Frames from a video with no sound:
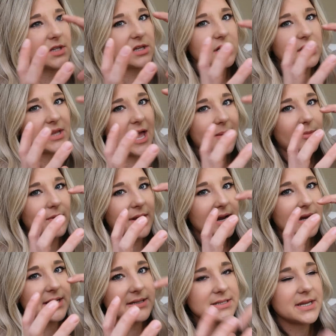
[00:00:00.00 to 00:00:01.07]

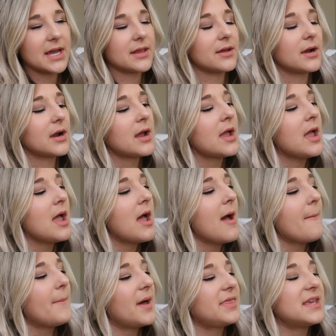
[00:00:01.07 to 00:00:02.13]
collaborated together.
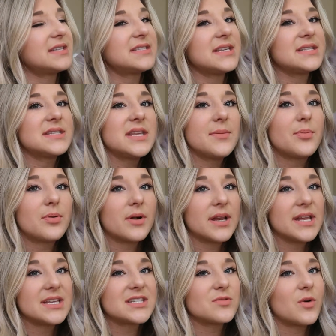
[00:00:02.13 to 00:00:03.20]
But this is the
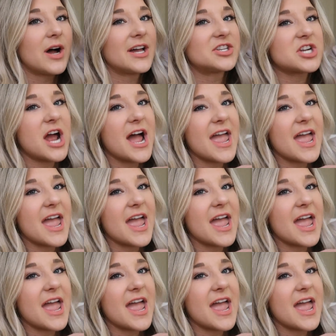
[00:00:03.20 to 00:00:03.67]
prettiest watch